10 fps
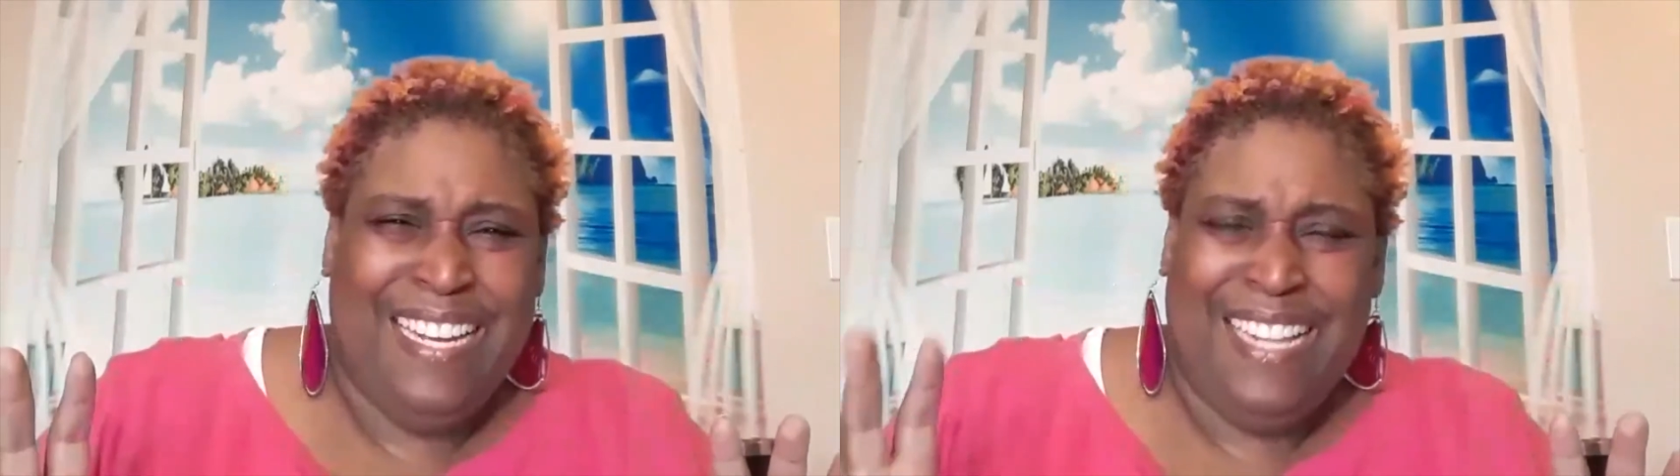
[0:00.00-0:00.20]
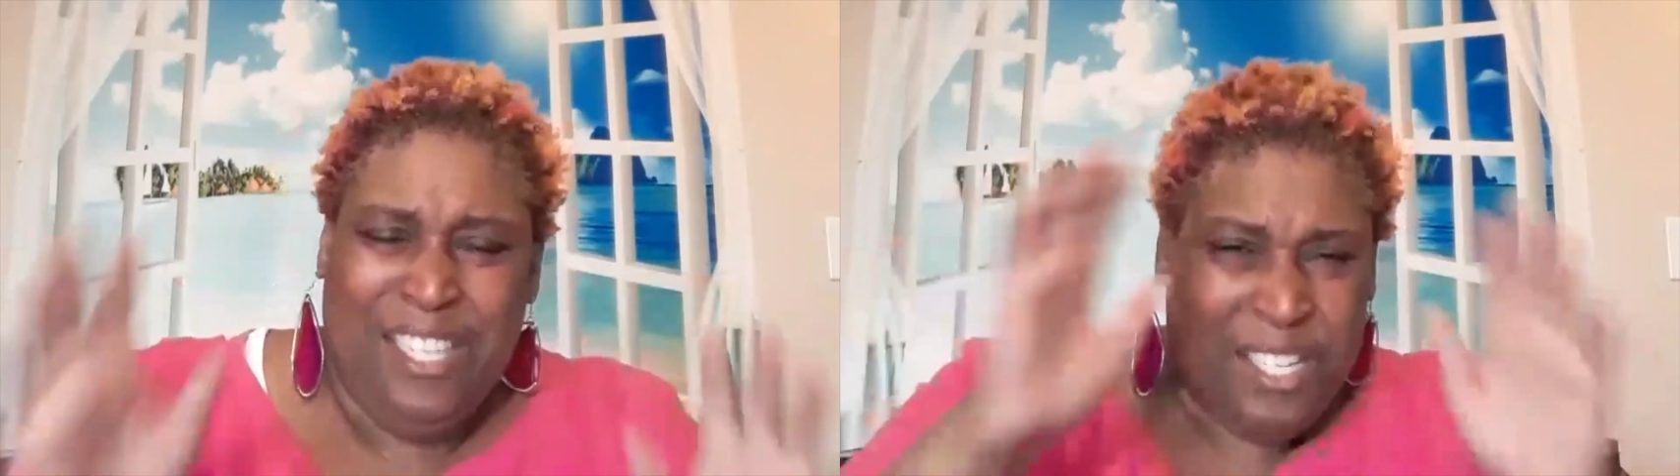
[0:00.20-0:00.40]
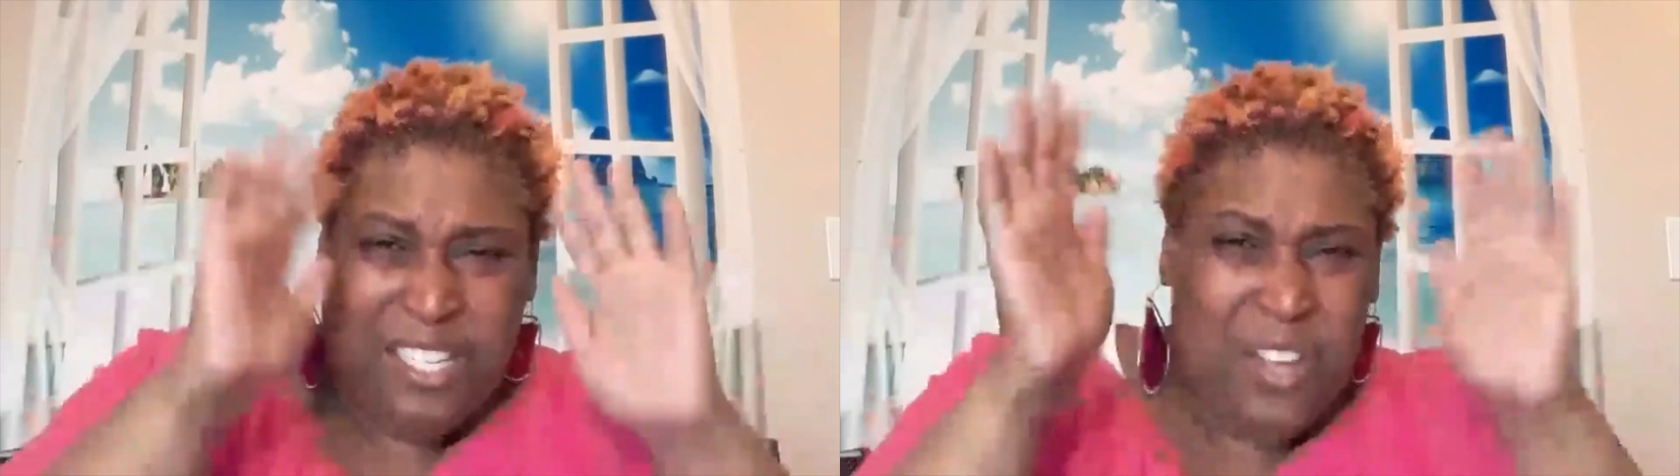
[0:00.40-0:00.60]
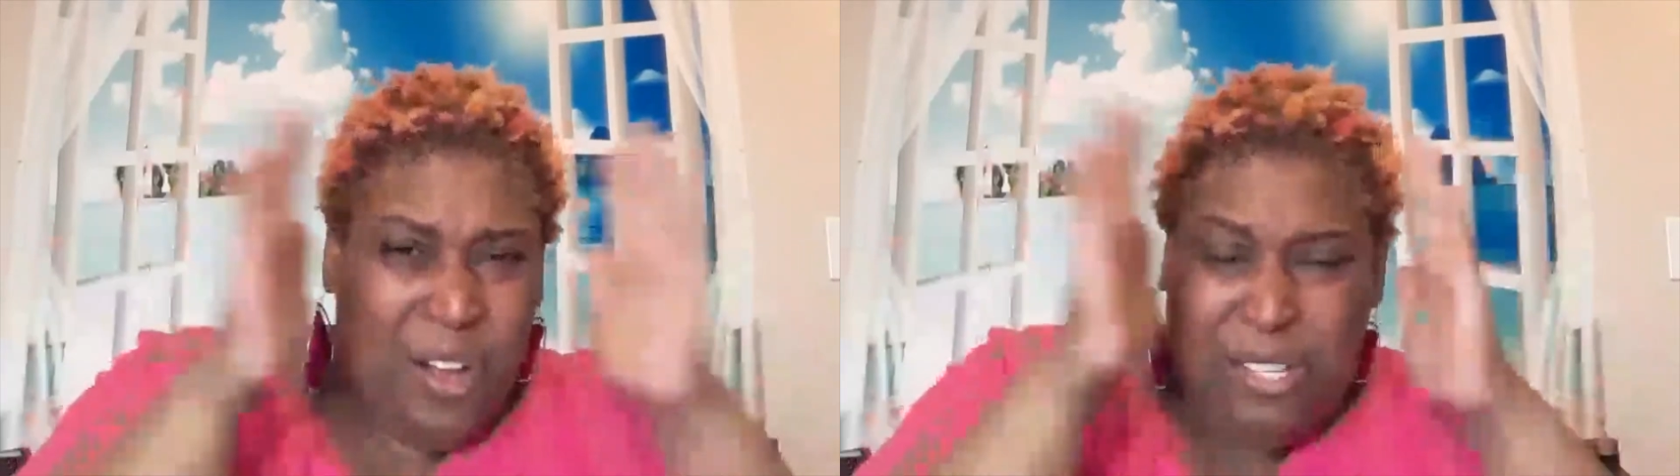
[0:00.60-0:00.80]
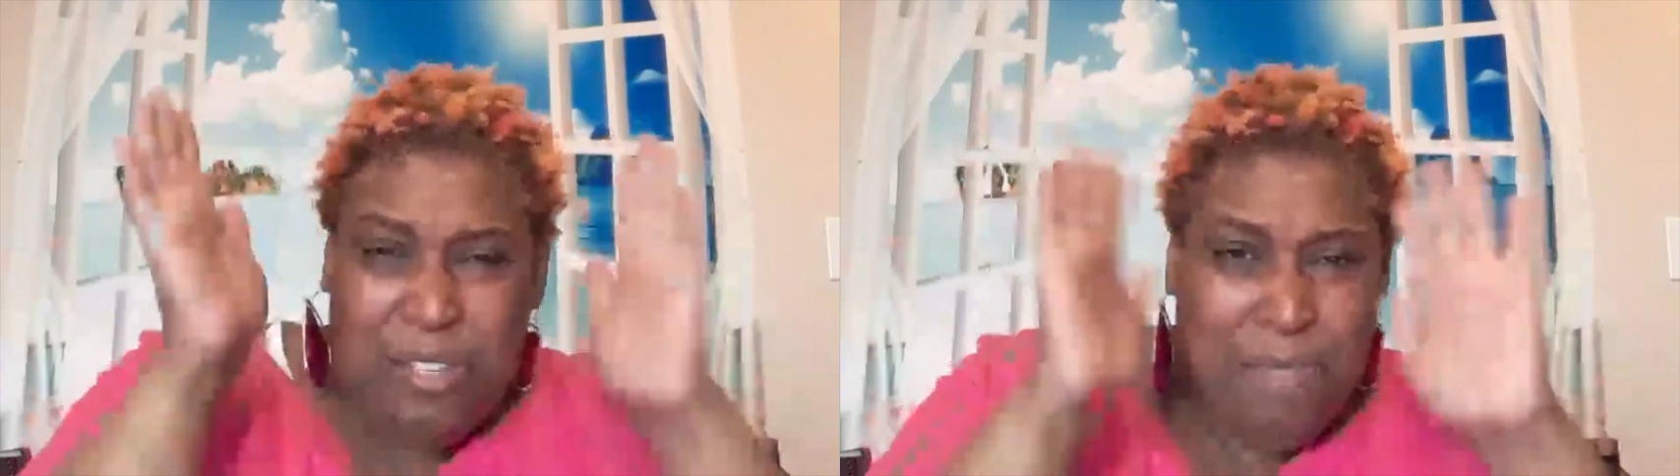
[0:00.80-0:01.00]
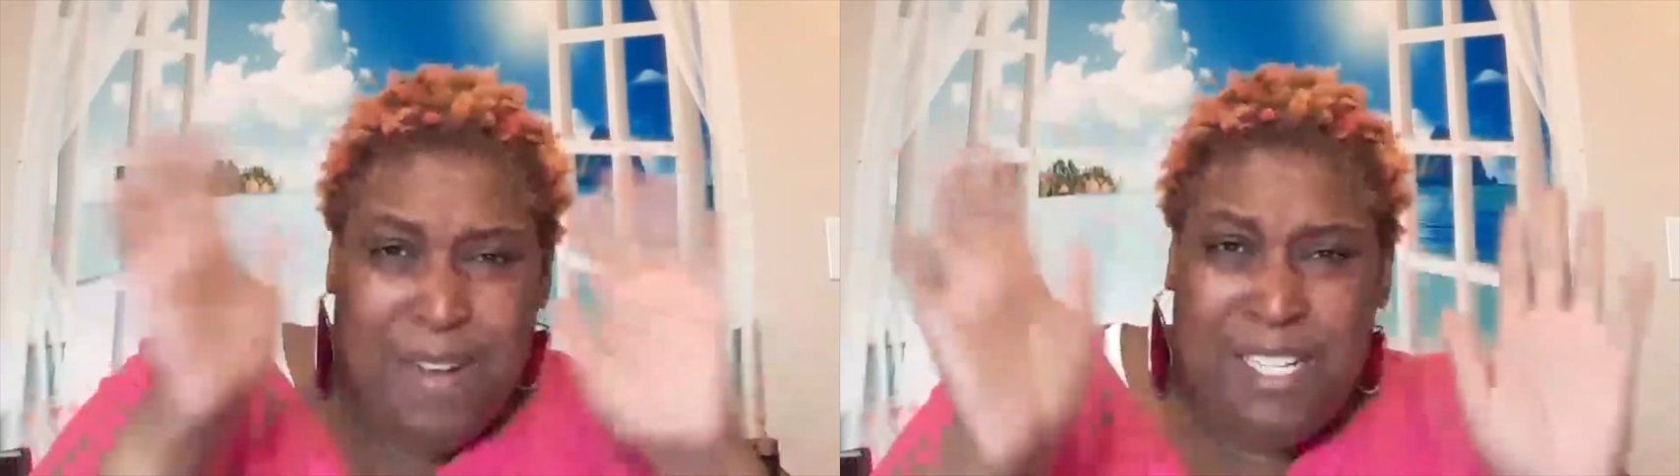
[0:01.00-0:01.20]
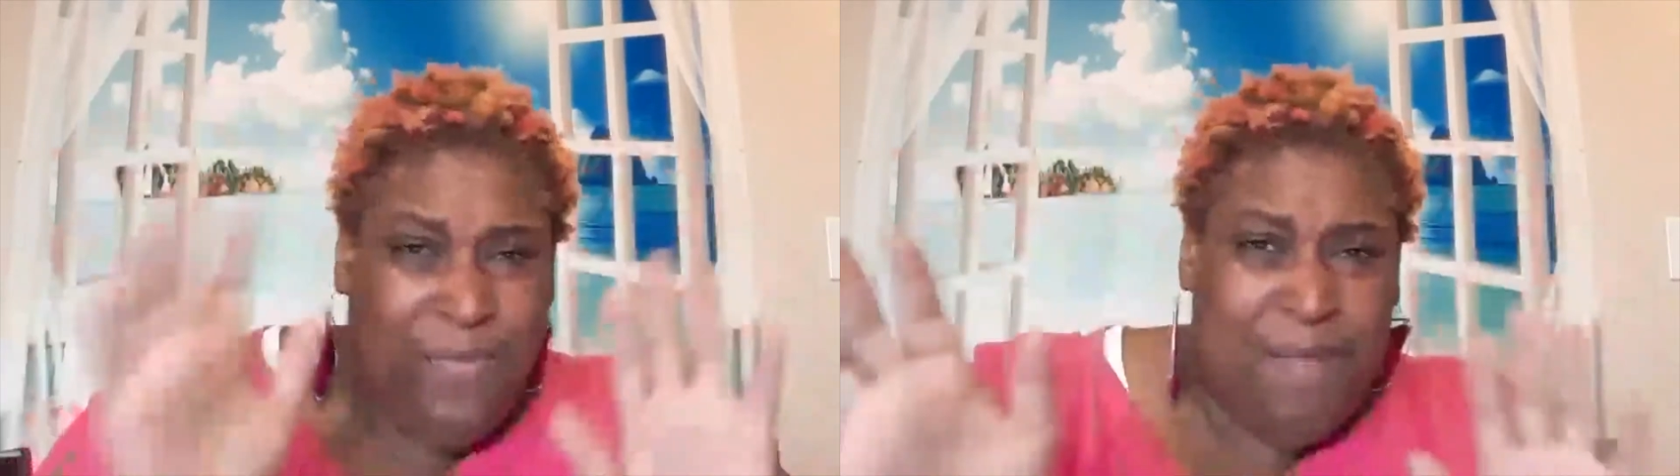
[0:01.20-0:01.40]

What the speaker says: that's just all too much for